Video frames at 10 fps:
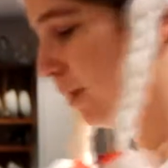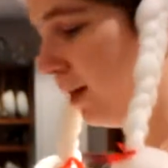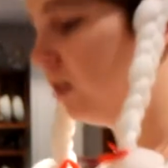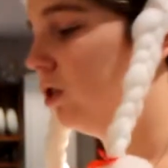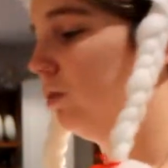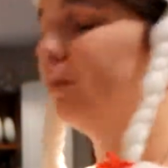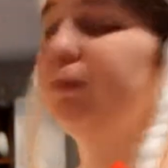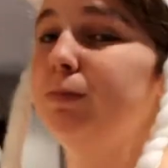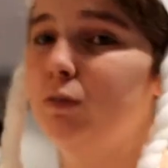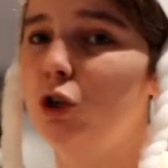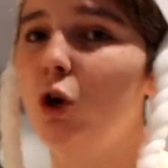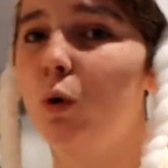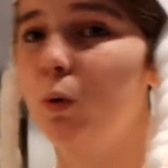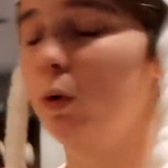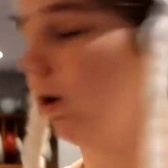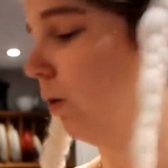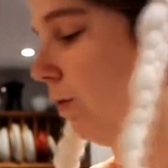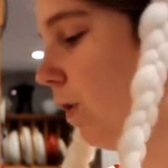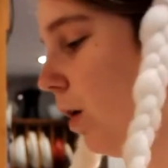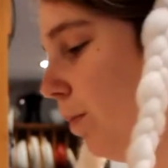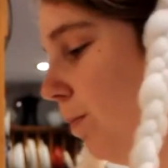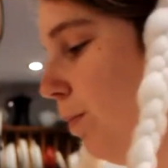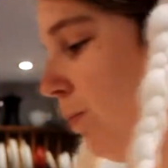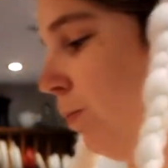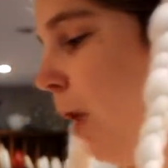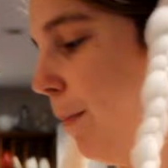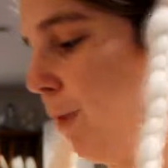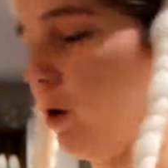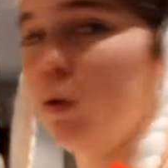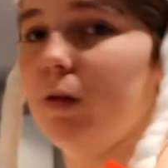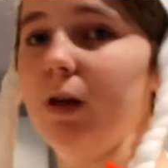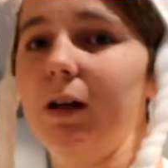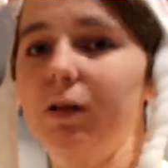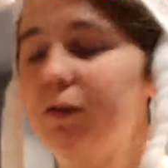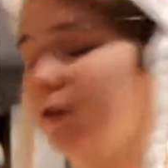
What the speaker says: make 2 of like both, and the